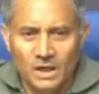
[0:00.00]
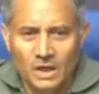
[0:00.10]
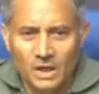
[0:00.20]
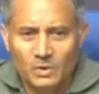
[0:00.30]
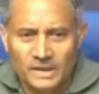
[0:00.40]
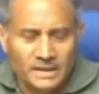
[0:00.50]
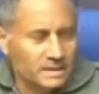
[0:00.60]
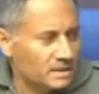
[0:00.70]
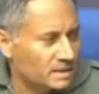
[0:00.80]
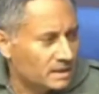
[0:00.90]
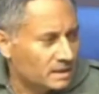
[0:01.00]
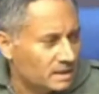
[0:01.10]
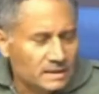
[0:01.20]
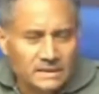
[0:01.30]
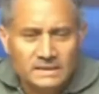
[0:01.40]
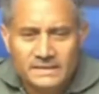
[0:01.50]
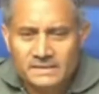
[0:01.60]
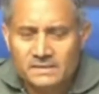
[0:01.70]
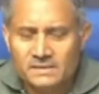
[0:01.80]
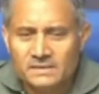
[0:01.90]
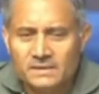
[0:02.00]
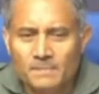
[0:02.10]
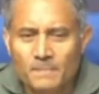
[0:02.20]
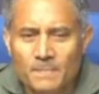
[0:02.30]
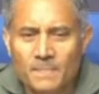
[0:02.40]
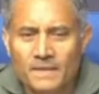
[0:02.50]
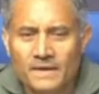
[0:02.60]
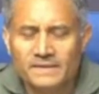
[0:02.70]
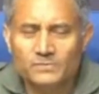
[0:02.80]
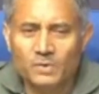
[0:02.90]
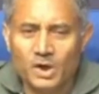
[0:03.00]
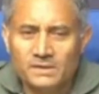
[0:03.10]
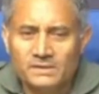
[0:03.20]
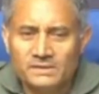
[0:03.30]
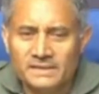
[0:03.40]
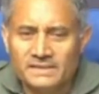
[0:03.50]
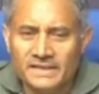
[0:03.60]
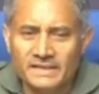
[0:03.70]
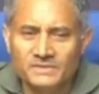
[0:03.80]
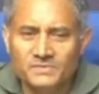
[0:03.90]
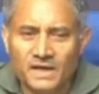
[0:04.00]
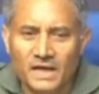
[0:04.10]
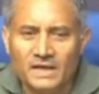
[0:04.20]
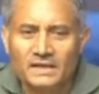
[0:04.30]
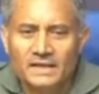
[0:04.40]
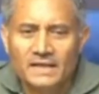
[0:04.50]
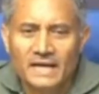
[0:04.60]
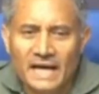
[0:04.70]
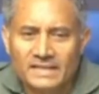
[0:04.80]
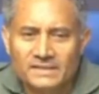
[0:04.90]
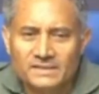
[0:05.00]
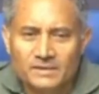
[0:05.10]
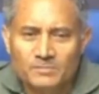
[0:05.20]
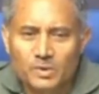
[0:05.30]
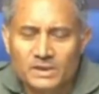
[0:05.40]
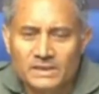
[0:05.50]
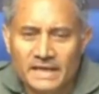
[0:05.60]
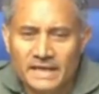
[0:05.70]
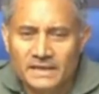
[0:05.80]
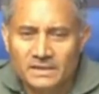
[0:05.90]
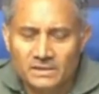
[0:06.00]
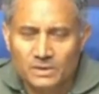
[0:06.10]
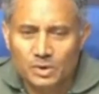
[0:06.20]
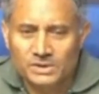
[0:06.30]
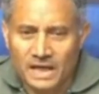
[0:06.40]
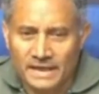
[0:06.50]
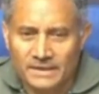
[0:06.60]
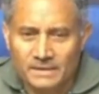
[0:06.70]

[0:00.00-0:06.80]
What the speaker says: Okay. This is what the terror infra at Muridke looks like.